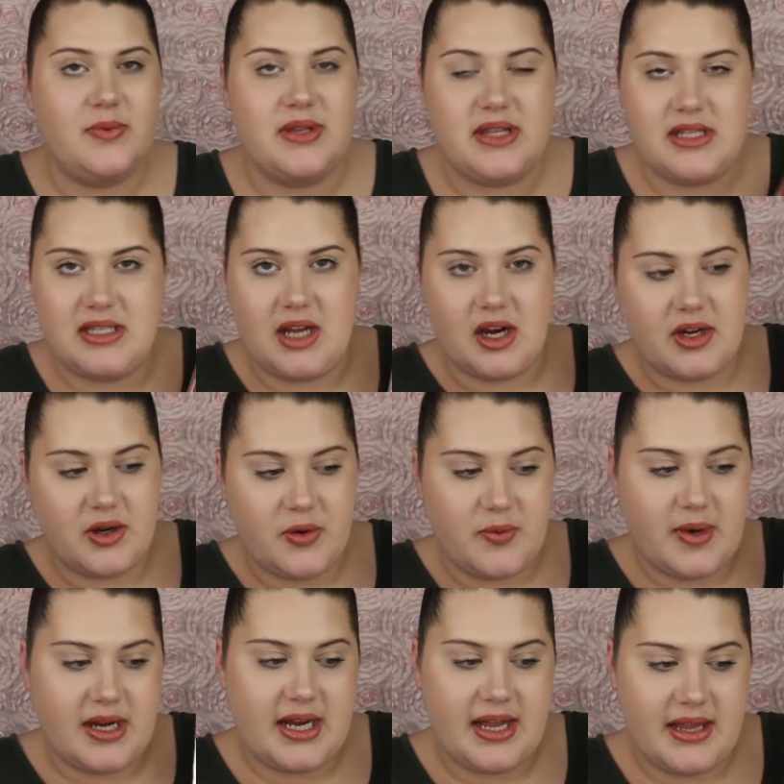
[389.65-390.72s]
with the darker
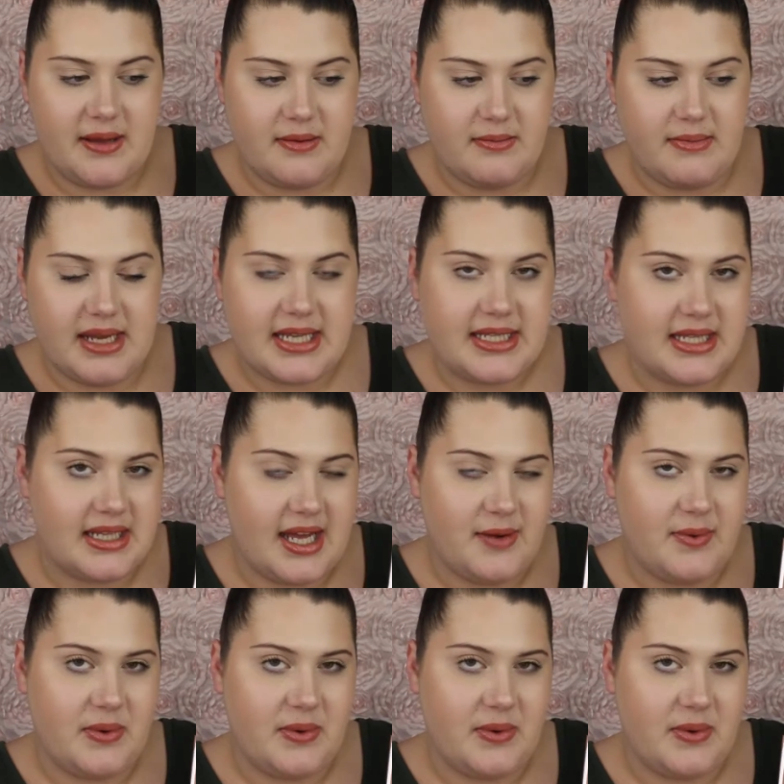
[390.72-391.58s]
one and then mix the light